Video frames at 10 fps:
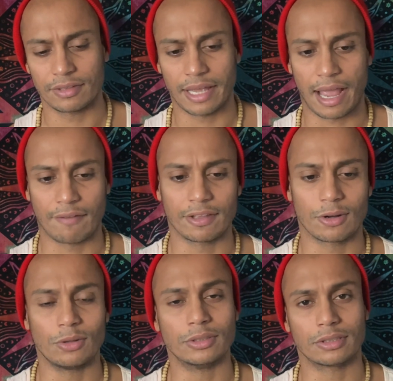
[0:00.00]
they have their
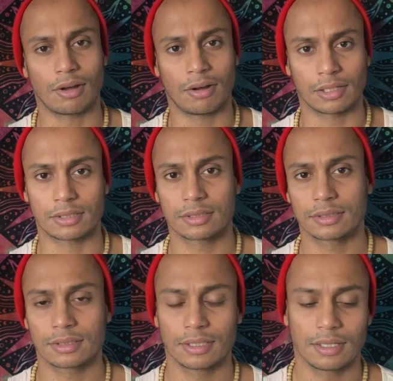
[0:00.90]
own thoughts,
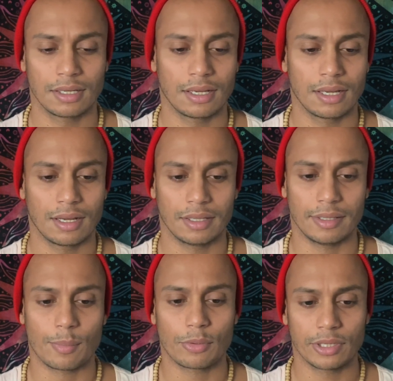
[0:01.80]

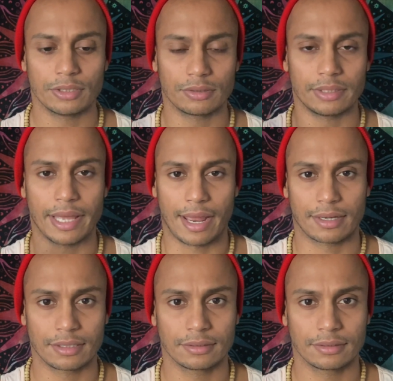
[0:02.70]
they put into that